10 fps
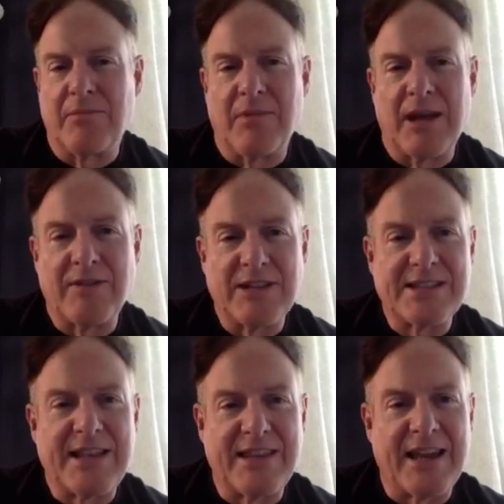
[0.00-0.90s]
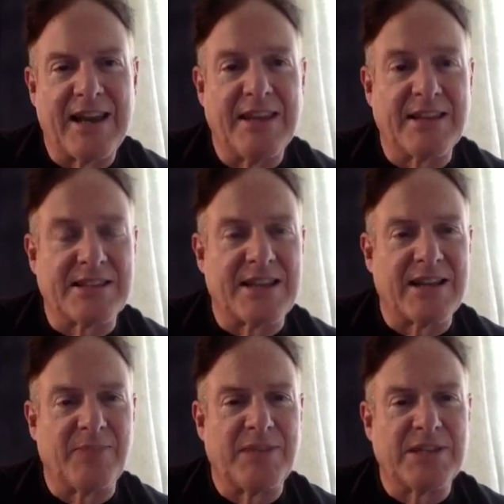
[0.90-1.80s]
Having said that, I think the
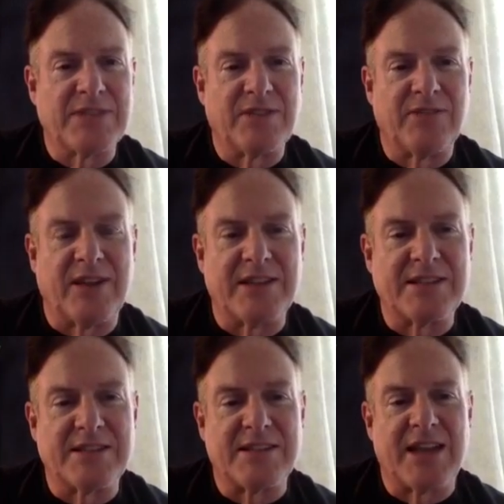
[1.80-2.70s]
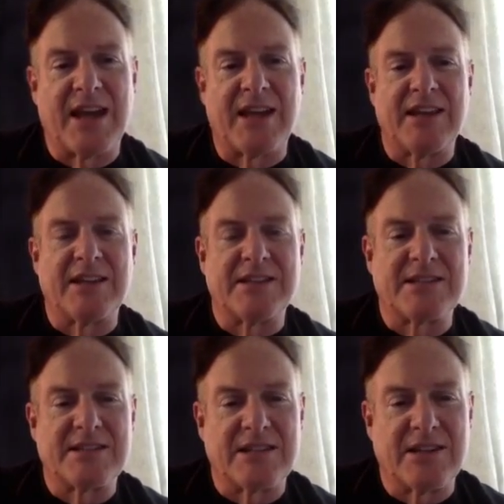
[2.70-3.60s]
second piece of advice is that
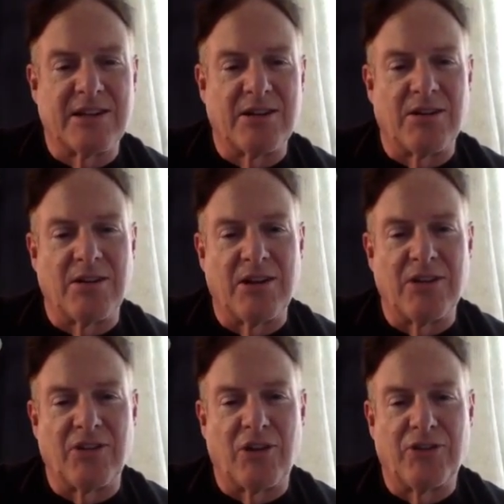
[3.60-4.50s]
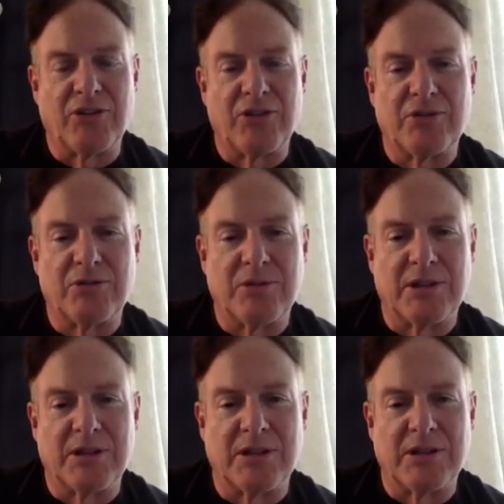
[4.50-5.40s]
it's also
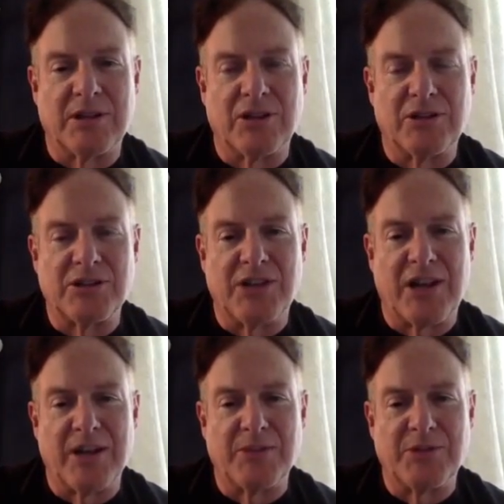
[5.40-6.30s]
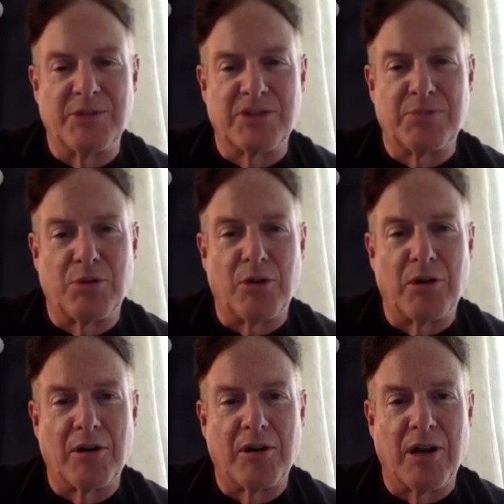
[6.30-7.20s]
a good time to
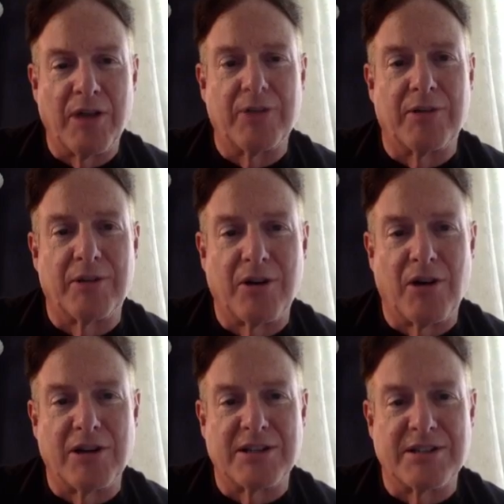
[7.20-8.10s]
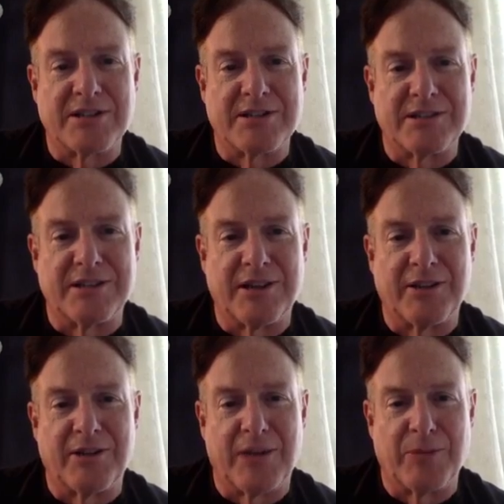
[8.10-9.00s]
explore other causes and
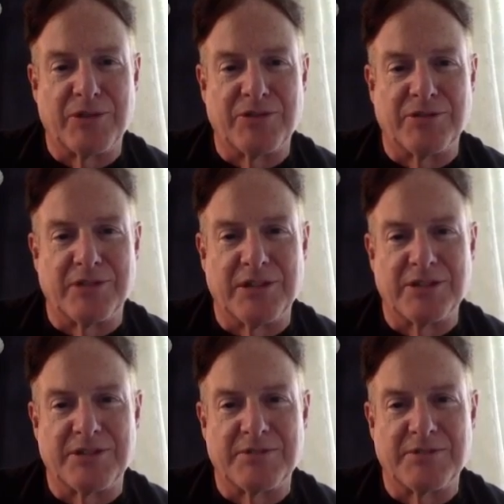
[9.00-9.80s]
other opportunities.